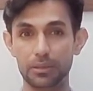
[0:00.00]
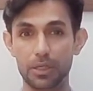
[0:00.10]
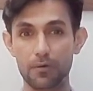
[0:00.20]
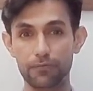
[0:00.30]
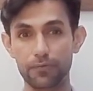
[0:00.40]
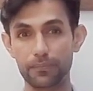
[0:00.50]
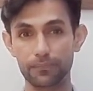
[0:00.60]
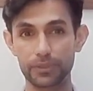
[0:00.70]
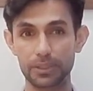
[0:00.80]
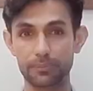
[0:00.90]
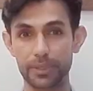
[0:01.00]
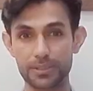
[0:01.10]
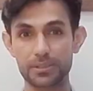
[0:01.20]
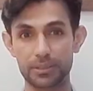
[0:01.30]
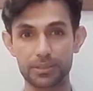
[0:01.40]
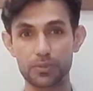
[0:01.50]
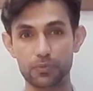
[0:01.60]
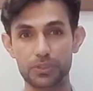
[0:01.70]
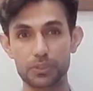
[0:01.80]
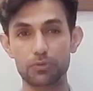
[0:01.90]
now based on this
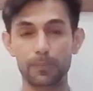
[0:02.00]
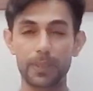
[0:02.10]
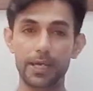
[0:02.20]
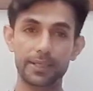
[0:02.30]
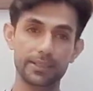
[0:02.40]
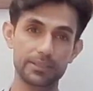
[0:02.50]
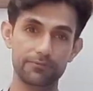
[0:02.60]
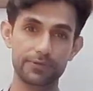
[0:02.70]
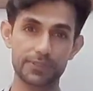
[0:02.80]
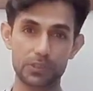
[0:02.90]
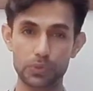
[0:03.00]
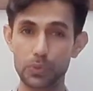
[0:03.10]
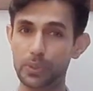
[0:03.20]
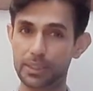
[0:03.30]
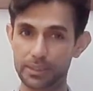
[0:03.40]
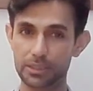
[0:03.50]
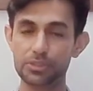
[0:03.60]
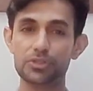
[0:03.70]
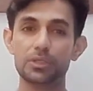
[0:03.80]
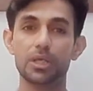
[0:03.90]
visa you apply another visa to go another
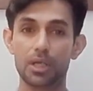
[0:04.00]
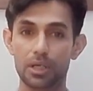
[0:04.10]
country.